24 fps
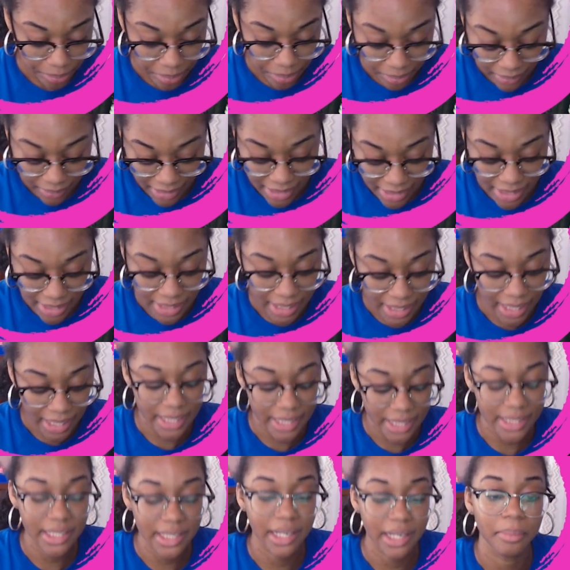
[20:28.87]
She has
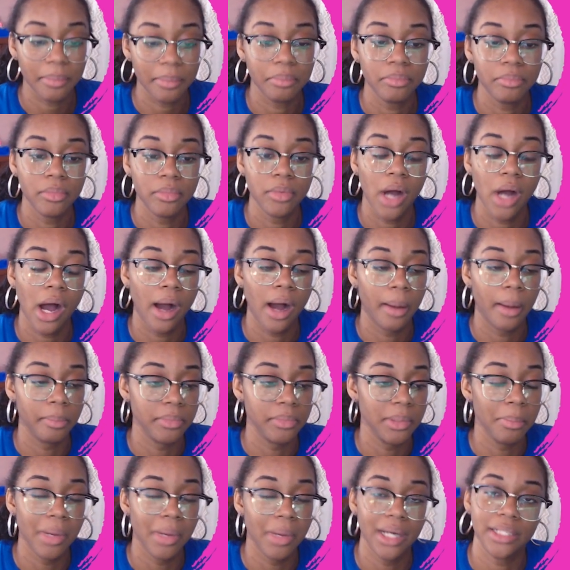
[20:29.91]
the
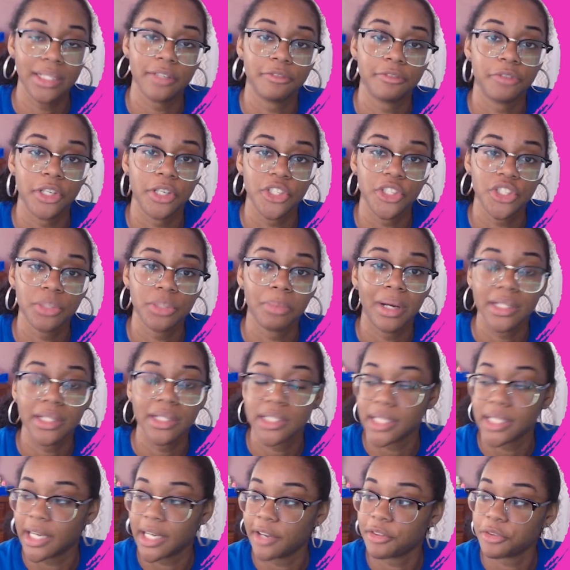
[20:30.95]
bond of friendship, bond
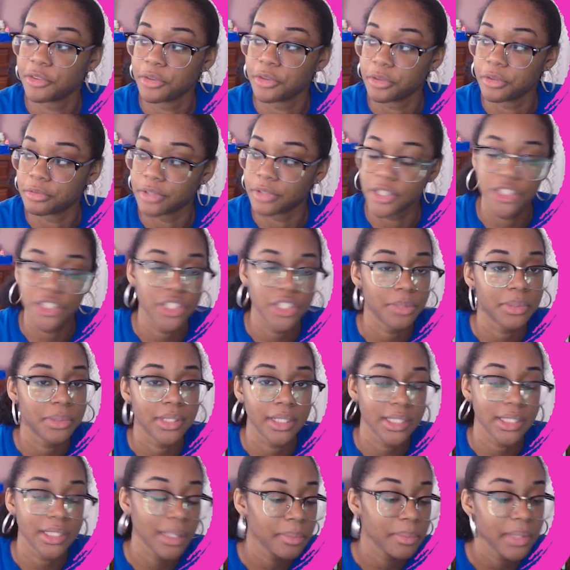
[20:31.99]
together, or friendship stick,
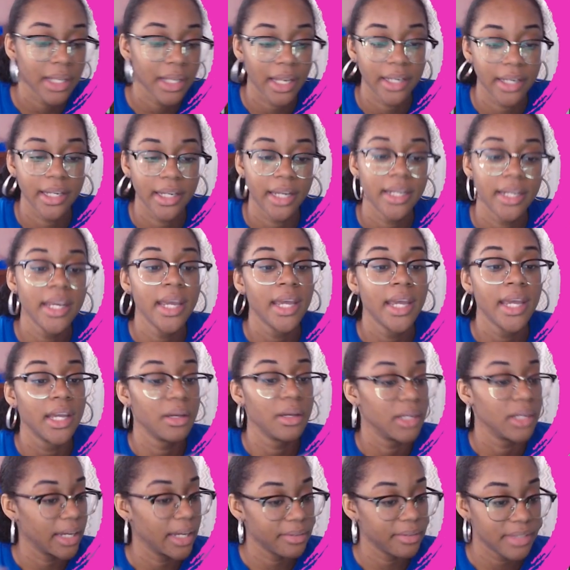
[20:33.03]
something like that.
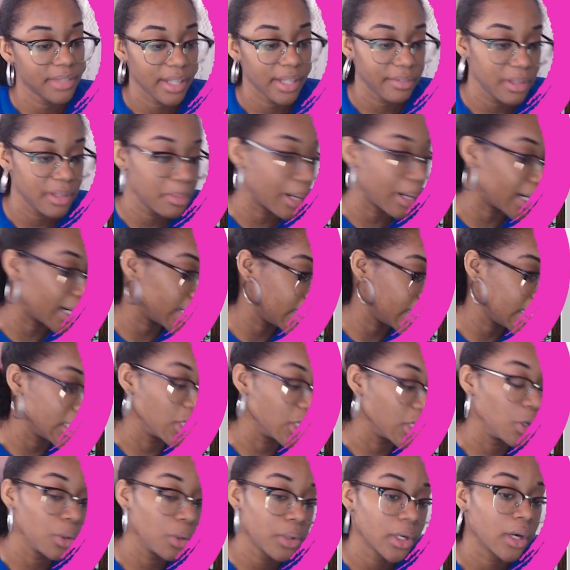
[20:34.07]
Gives everybody, the
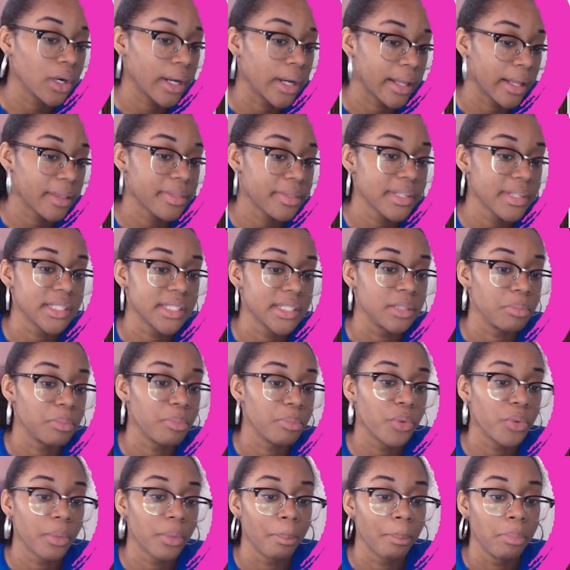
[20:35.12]
lower her health is, the
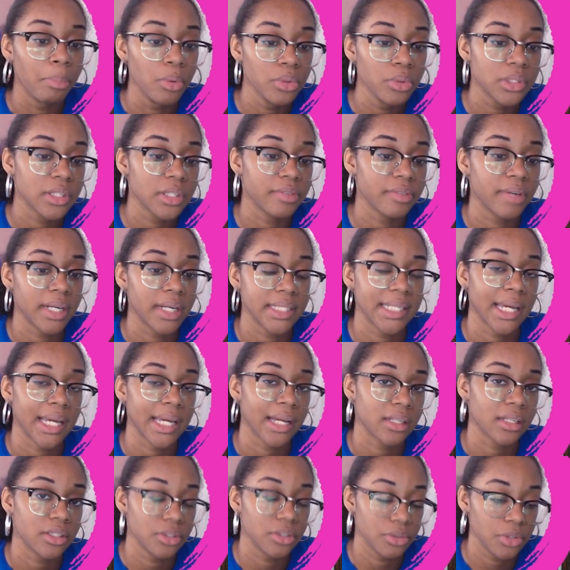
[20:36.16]
more boost of attack
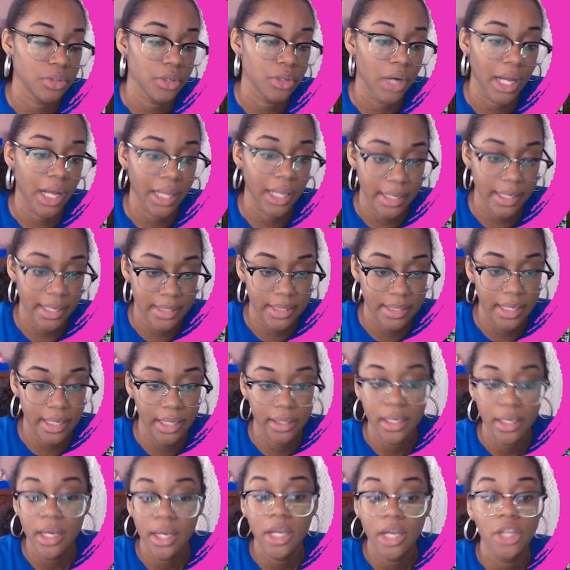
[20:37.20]
your allies get.
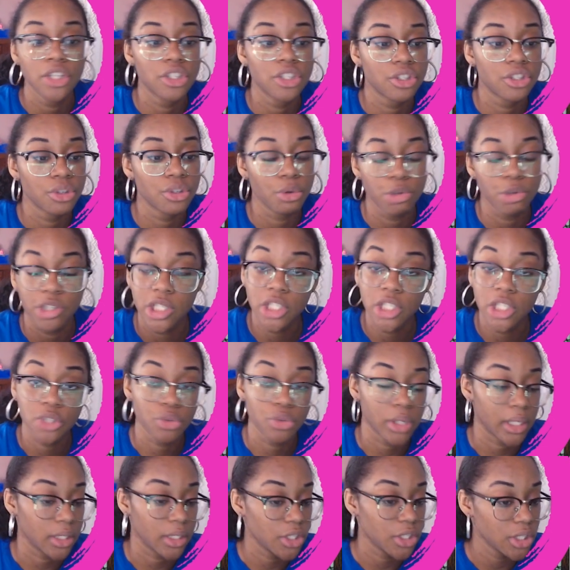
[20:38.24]
So she's
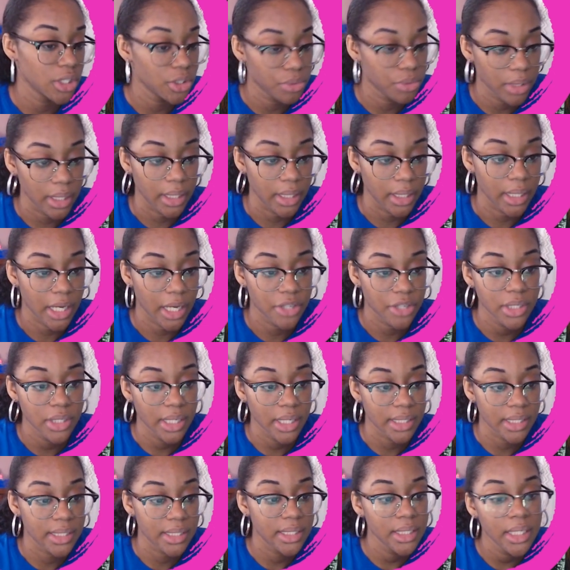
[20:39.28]
great. She's great. As you can
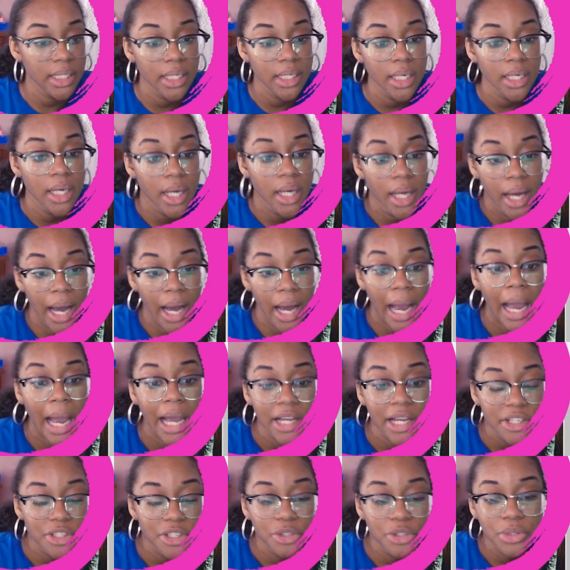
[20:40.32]

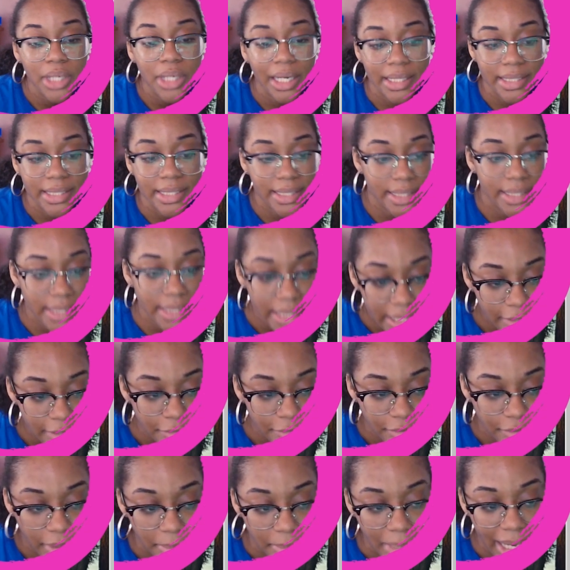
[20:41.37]
see
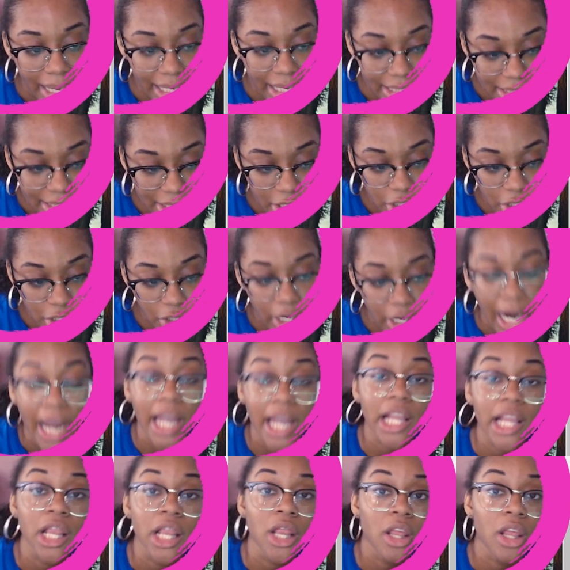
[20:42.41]
from S tier, I
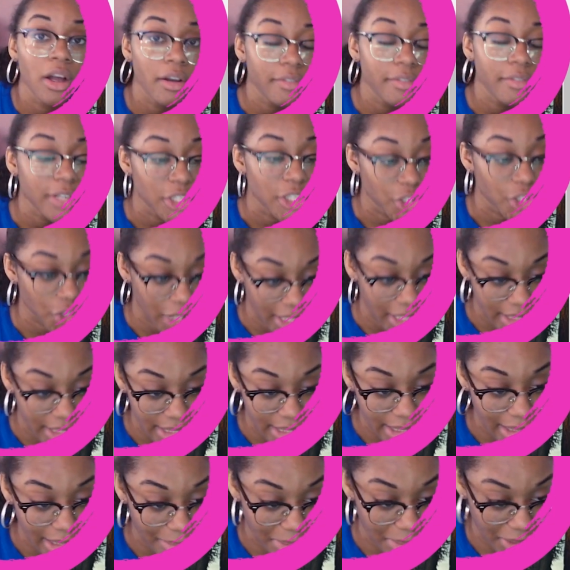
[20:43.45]
love Strike
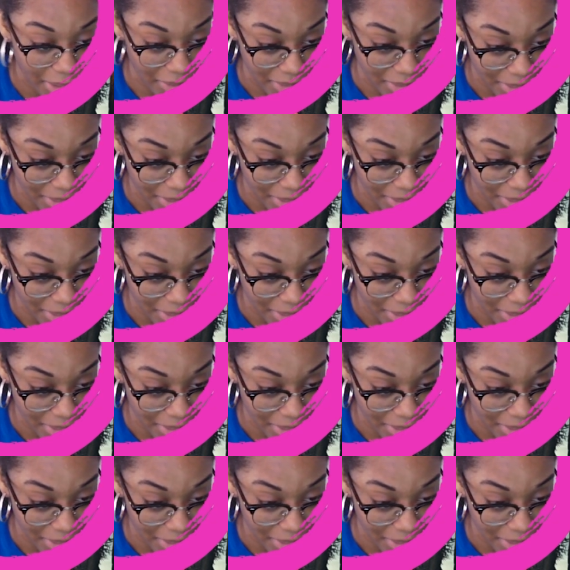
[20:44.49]
Sync Pairs.